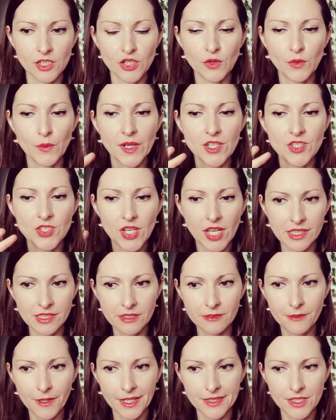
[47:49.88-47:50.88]
you
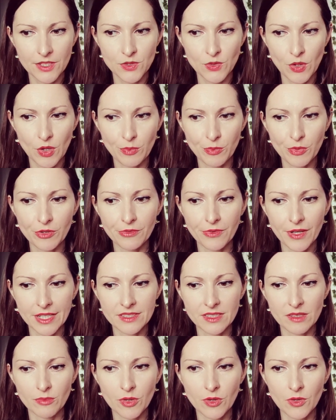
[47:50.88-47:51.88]
reject the fact that you're
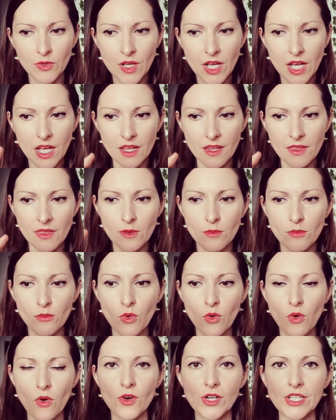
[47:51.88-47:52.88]
perfectible, the
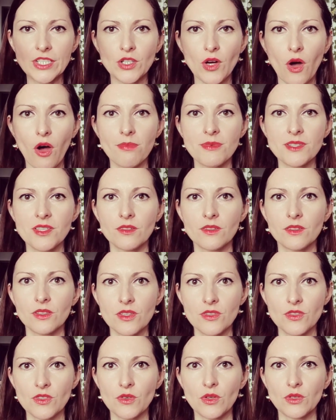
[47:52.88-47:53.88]
more the
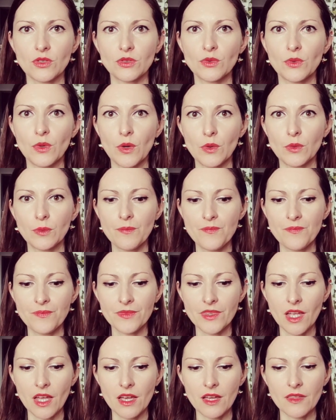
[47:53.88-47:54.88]
obstacle is going to grow.
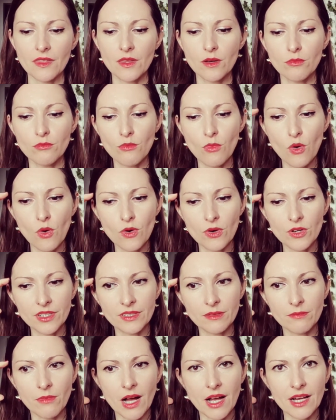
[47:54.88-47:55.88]
The more
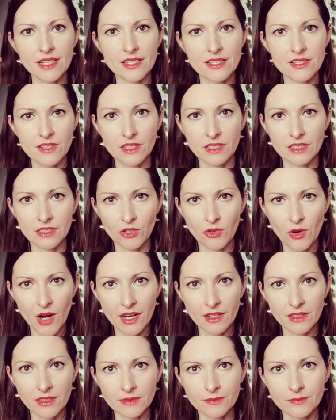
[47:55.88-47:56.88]
the mind is going to
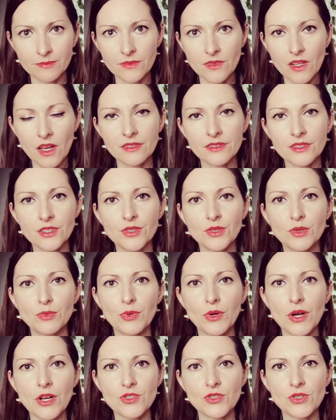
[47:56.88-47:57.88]
crack under the
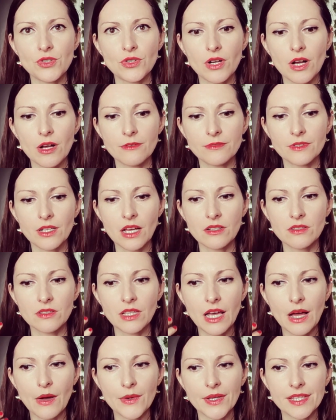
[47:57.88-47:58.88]
pressure of not
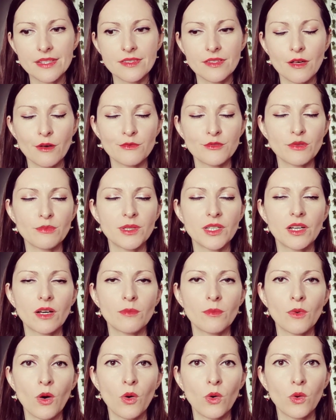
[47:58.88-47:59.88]
allowing itself to
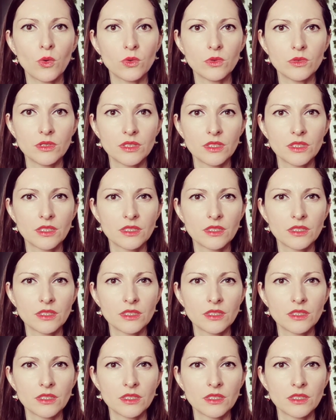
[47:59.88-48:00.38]
become whole.